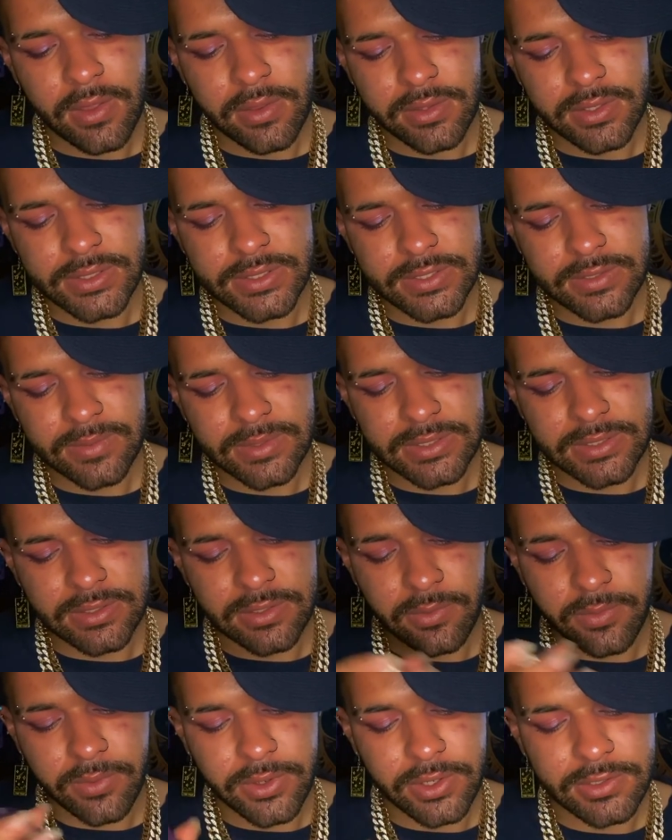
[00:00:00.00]
Let's see what's in
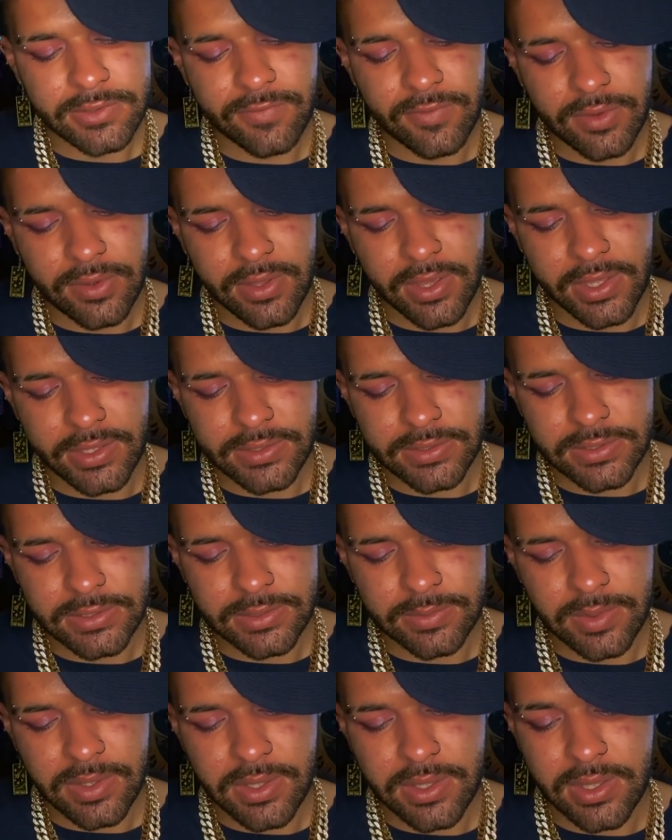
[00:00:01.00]
the works for you guys
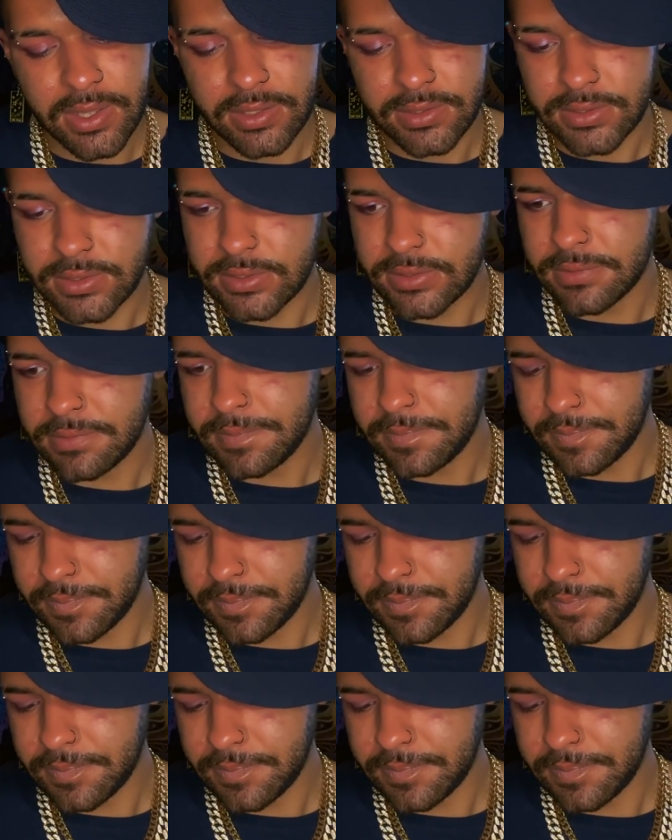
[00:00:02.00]
this week, Cancer.